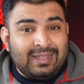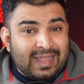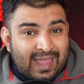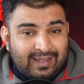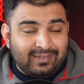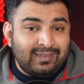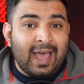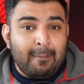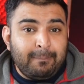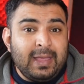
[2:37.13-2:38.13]
things
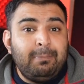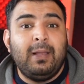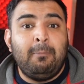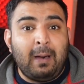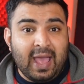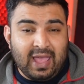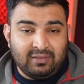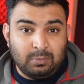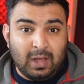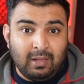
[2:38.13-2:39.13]
that people buy
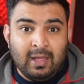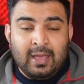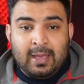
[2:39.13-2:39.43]
as well.